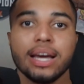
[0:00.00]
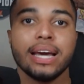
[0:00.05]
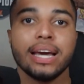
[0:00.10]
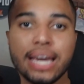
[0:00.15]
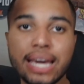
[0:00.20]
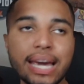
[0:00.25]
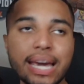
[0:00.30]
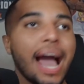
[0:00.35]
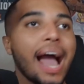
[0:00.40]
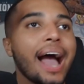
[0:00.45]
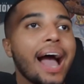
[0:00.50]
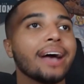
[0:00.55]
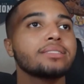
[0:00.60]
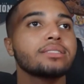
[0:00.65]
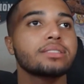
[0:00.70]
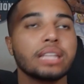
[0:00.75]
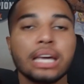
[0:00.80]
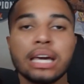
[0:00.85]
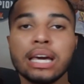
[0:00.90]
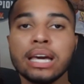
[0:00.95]
He
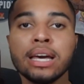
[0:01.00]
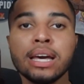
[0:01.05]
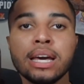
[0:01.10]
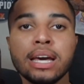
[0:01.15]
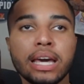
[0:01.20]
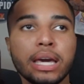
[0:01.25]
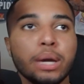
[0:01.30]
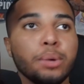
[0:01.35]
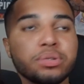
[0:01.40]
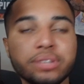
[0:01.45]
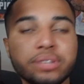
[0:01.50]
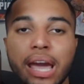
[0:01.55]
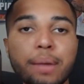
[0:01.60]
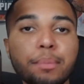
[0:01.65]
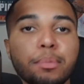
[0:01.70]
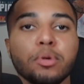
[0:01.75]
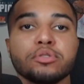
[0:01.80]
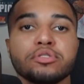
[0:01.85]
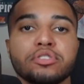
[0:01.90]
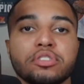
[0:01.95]
was
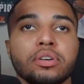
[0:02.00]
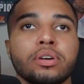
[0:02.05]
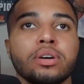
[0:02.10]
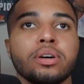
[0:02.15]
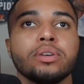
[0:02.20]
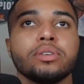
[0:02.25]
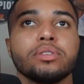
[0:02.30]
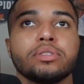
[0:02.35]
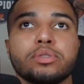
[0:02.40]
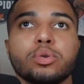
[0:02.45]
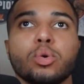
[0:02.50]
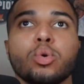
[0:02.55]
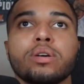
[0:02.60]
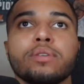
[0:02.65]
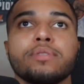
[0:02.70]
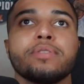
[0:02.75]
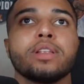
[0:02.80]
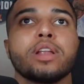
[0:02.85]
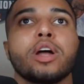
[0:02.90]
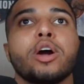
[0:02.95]
able to sort
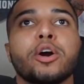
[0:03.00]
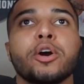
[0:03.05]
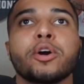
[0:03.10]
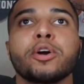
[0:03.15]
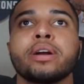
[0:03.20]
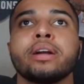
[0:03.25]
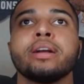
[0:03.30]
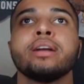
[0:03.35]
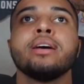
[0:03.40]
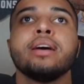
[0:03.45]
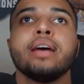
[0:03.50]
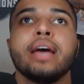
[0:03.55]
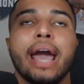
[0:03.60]
of learn